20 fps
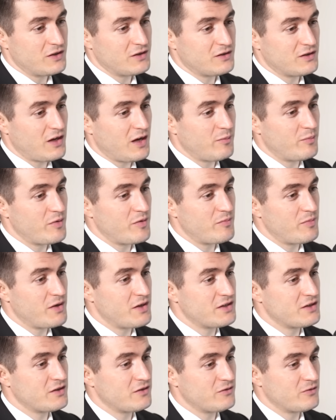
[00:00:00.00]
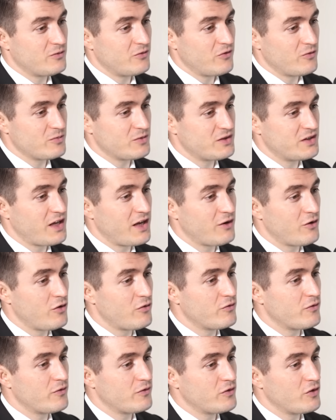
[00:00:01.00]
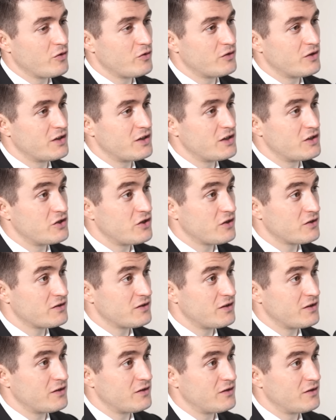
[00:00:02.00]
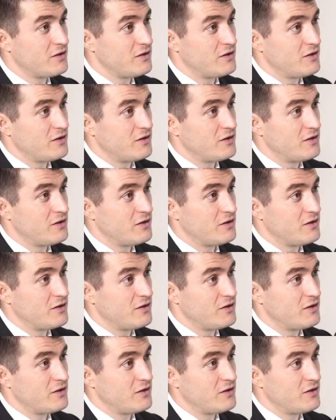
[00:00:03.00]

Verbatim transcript: is copying and pasting from Stack Overflow and then adjusting,